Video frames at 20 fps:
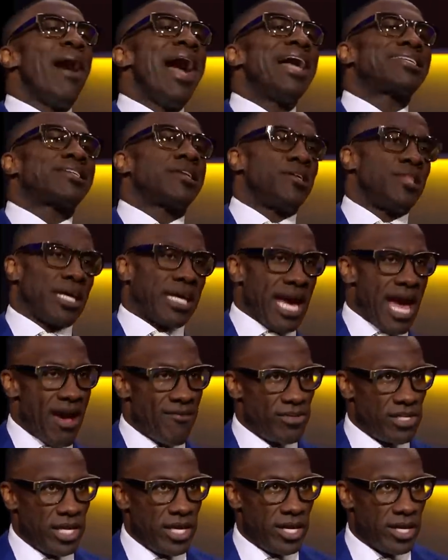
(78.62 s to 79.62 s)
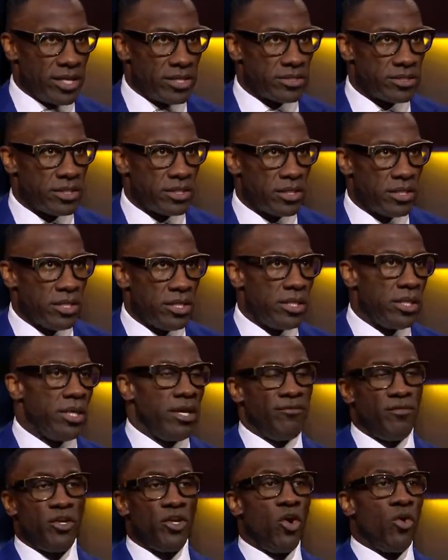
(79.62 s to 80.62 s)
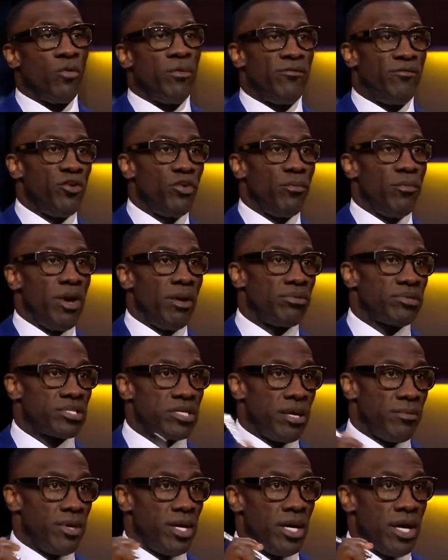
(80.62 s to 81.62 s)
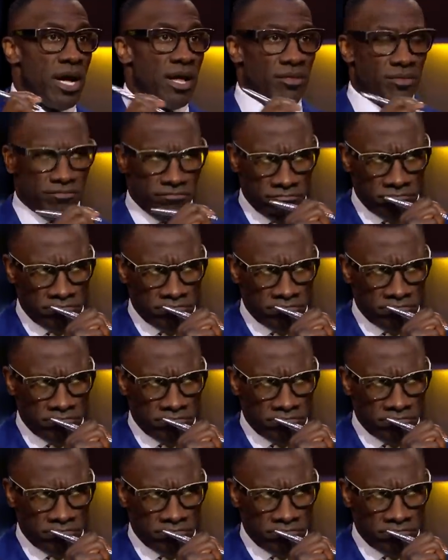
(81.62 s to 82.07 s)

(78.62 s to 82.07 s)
back to the Cavaliers. If you remember, Skip, I